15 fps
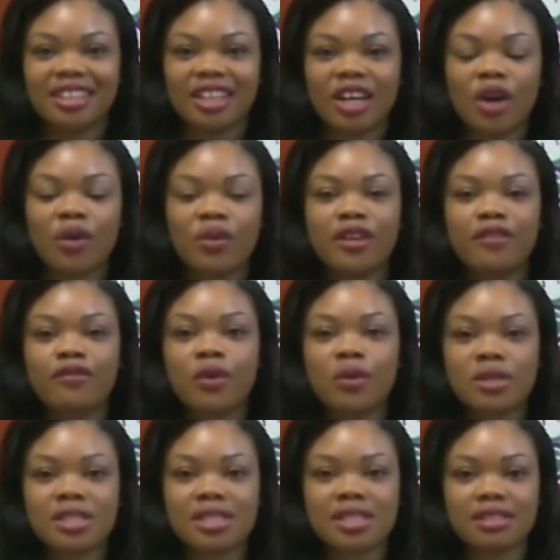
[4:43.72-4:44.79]
How did
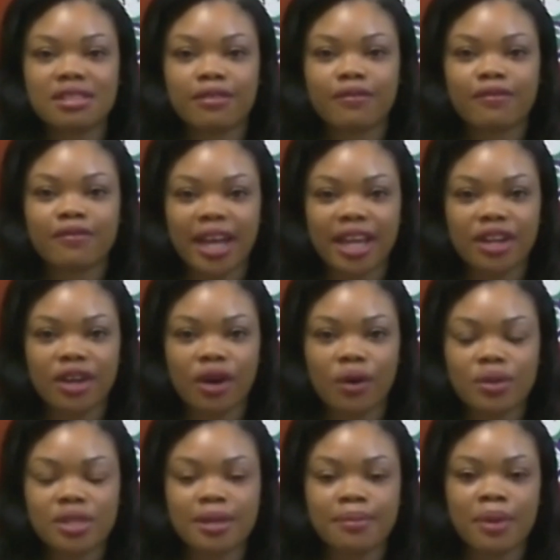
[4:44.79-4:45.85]
folks find
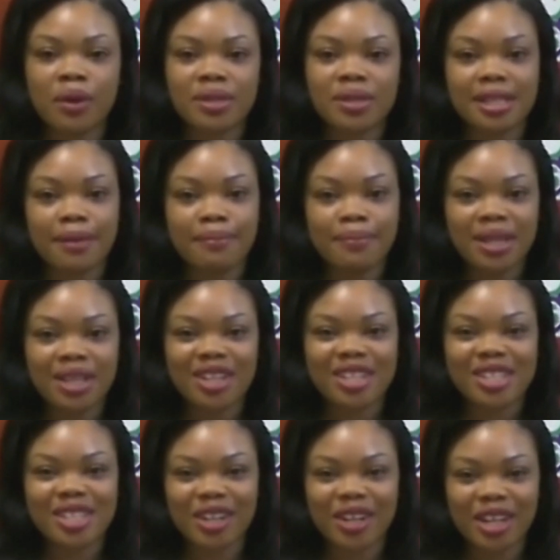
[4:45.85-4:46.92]
out about STEM
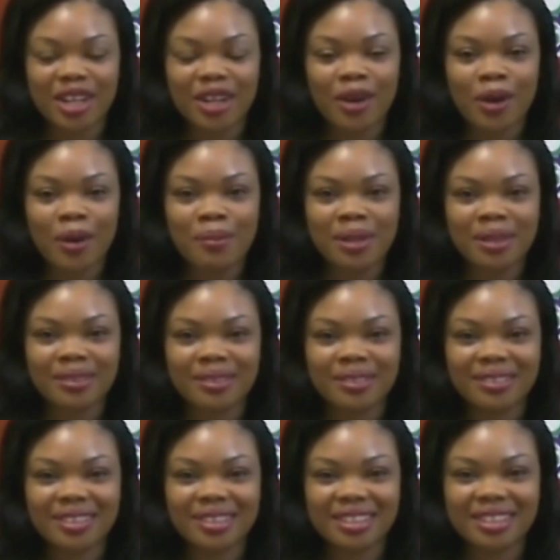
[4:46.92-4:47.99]
Builders Learning yeah, Hub?
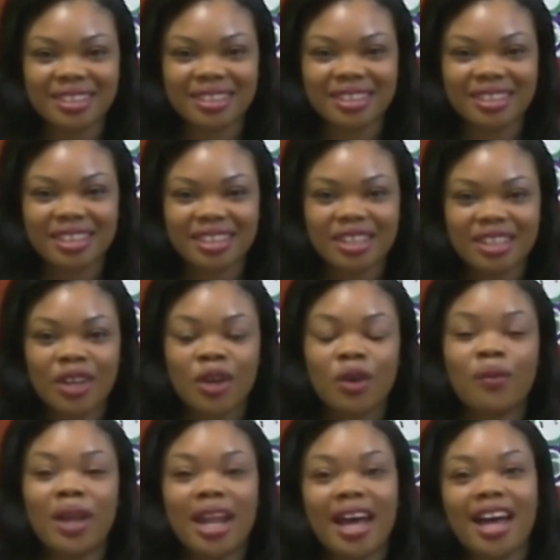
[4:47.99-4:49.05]
Yeah. Well,
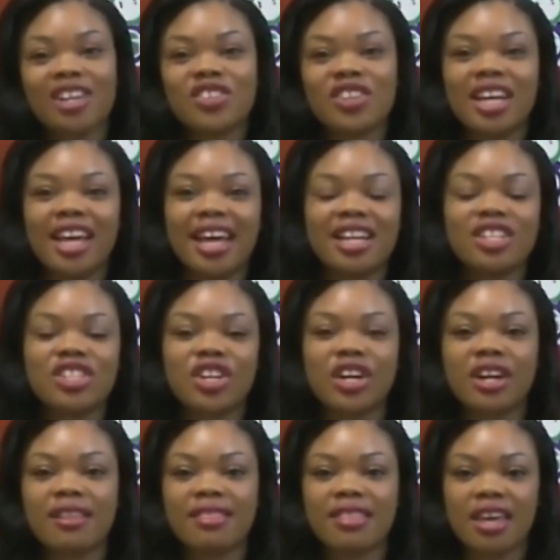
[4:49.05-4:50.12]
I actually
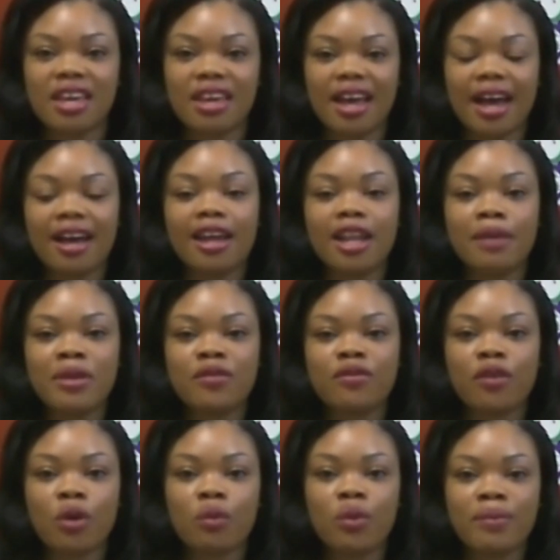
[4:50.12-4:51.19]
entered the Academy
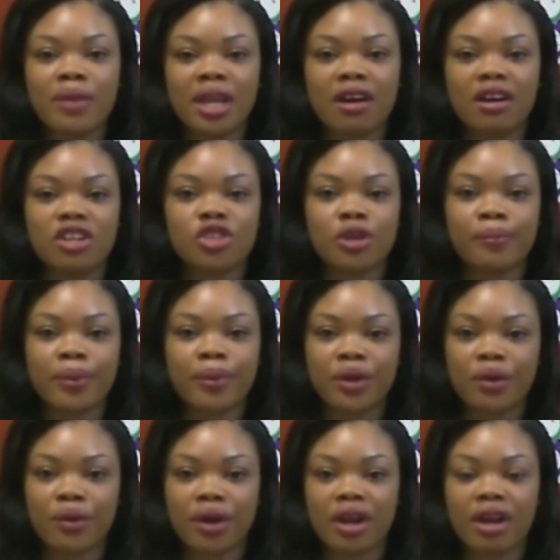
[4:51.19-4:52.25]
for Women
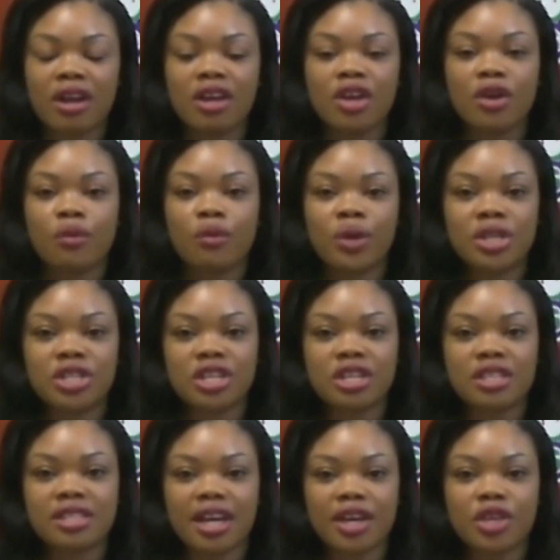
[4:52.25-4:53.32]
Entrepreneur, which
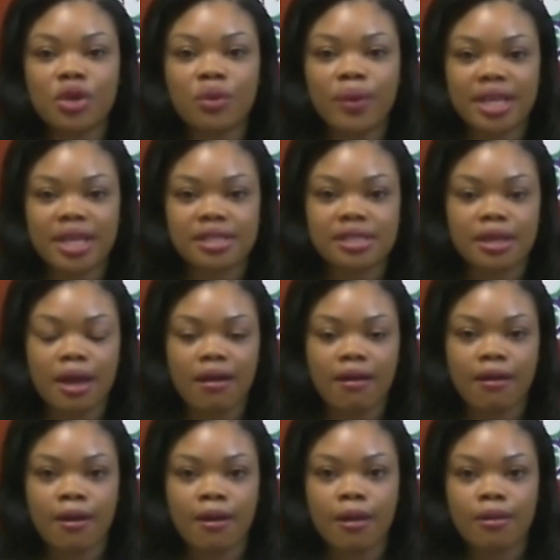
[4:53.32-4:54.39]
is a U.S.
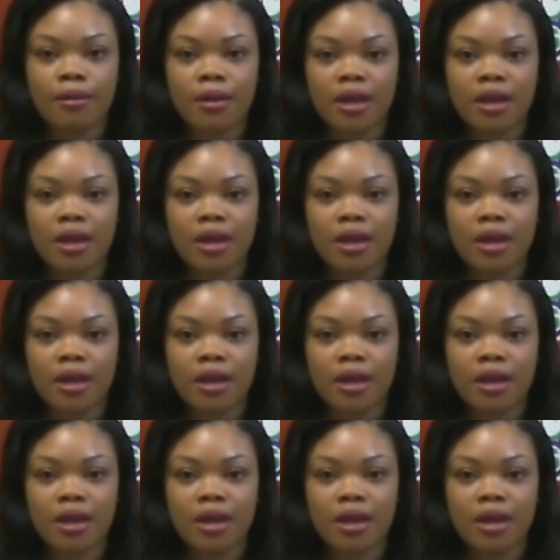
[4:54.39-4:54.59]
Uh,